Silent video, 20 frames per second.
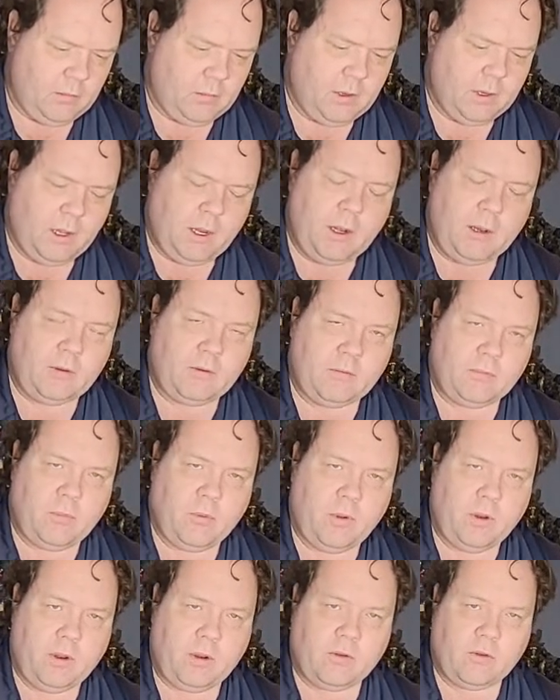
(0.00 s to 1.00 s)
Kind of
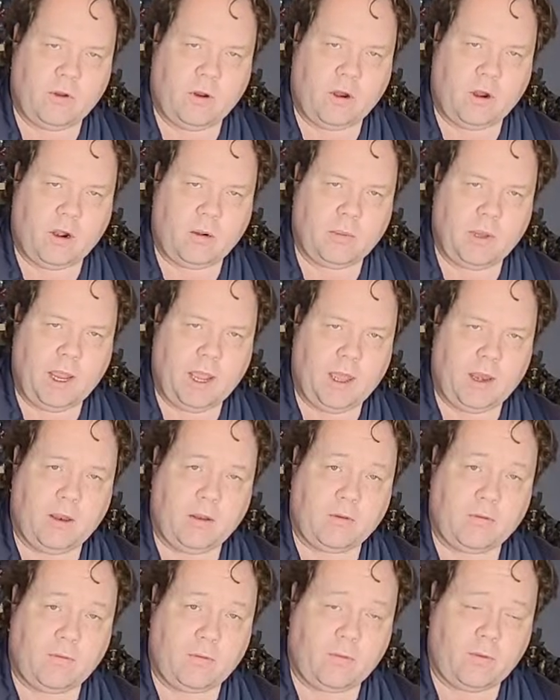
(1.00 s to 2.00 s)
disappointed there's no arm
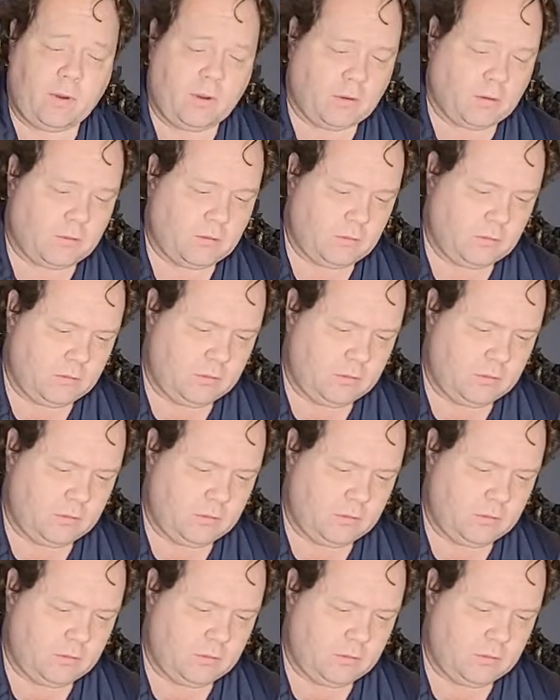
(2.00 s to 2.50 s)
cannons for real.